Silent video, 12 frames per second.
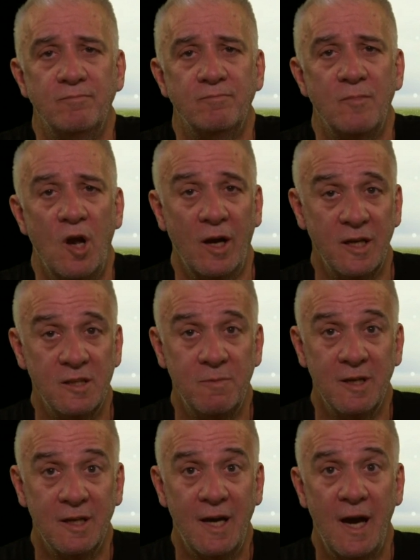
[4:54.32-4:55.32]
likely to be
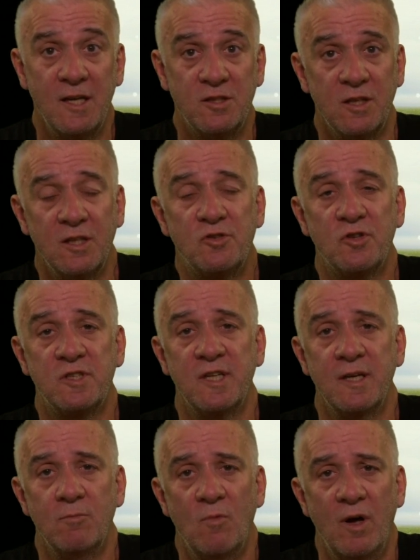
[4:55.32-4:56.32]
engaged and interested
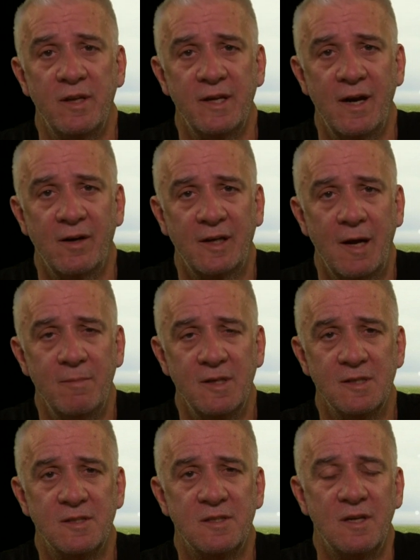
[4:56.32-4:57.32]
in what the outcome
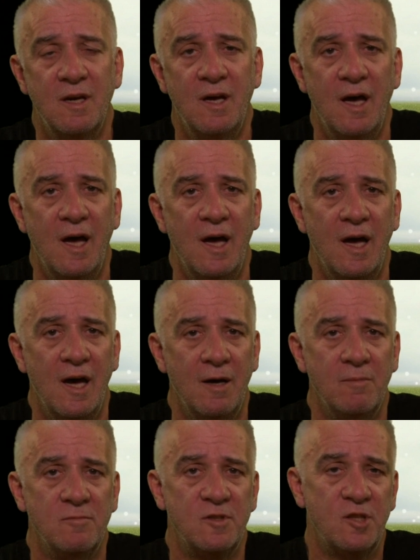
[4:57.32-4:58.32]
is.
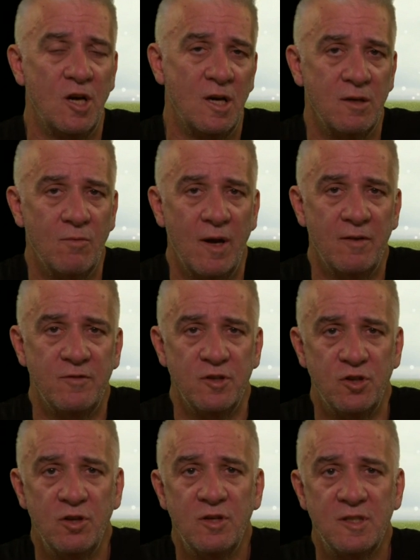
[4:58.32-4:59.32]
Certainly one of the
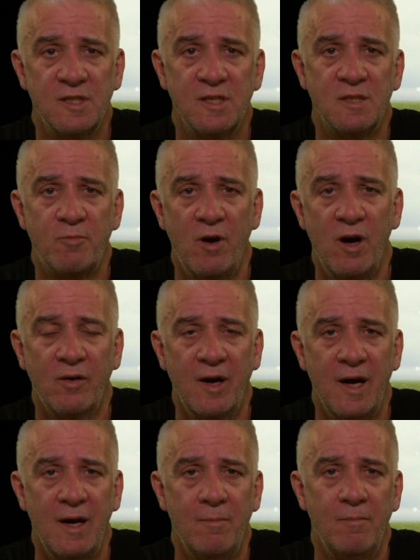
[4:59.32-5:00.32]
tutors in this
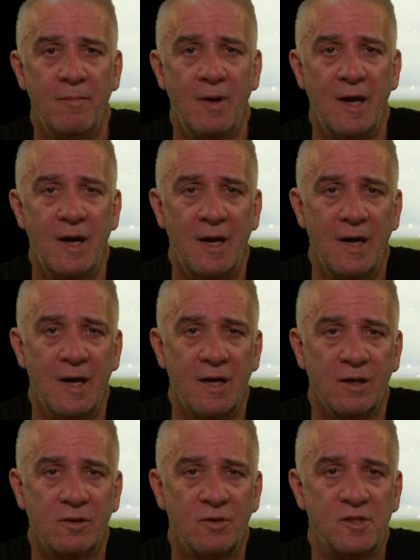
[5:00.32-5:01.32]
program
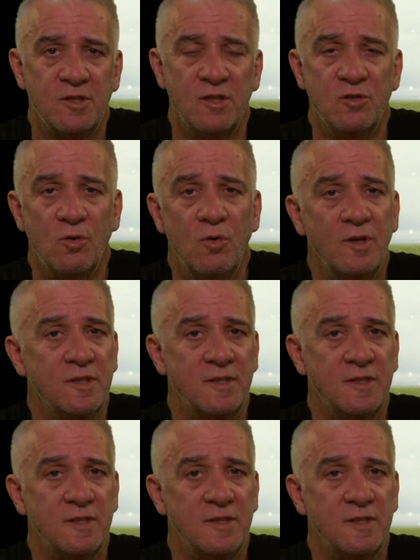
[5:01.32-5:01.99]
Kristen Zorn has